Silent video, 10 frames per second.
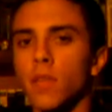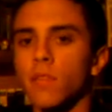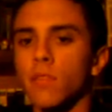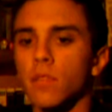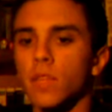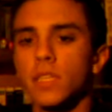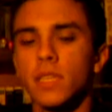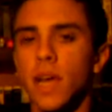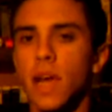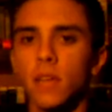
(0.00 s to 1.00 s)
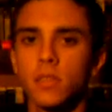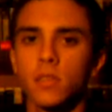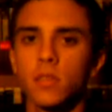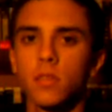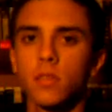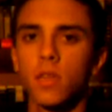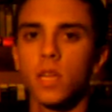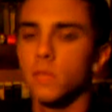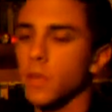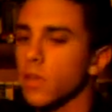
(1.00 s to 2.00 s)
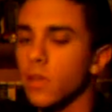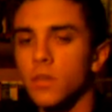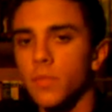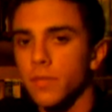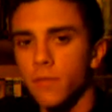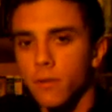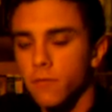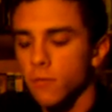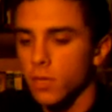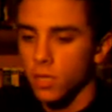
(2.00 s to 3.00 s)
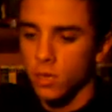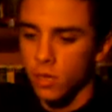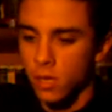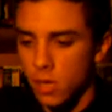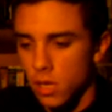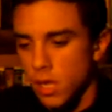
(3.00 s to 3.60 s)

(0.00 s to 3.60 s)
never leaked gas. It's been good to me for a full year.